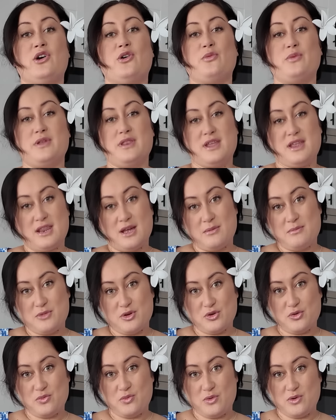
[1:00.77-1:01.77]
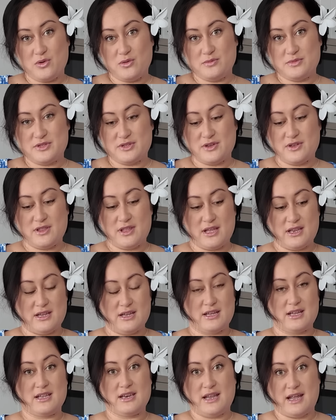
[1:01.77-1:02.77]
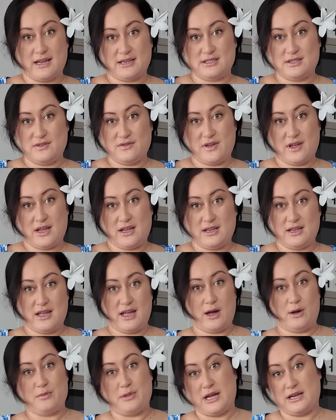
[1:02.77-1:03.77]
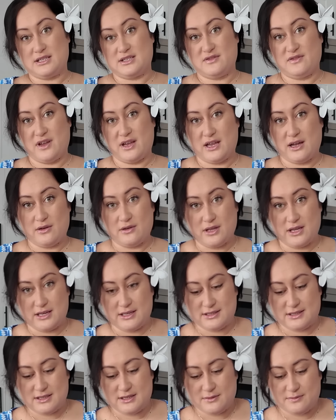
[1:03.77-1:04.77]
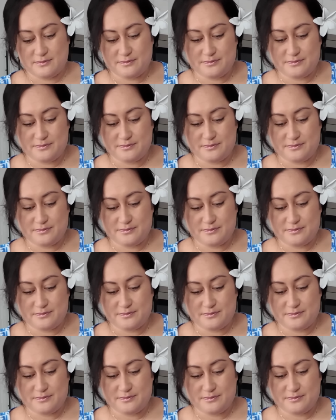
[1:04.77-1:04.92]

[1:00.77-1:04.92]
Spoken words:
we need our milk warm so that it can help activate our yeast.